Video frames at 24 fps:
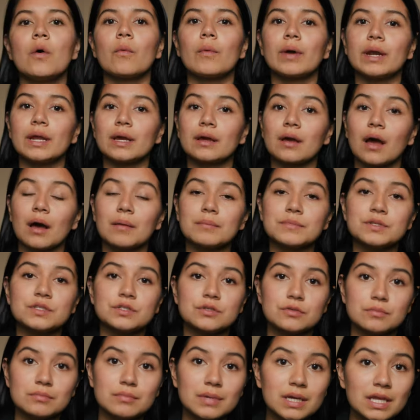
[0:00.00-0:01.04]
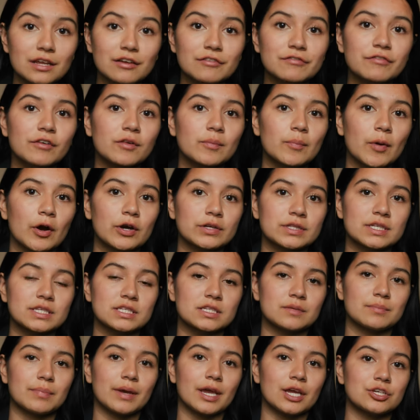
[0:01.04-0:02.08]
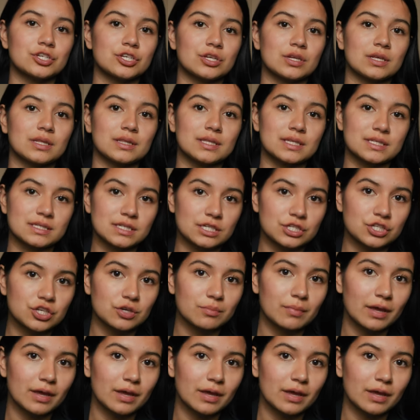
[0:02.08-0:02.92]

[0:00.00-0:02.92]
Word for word: when it comes to meaningful participation in decision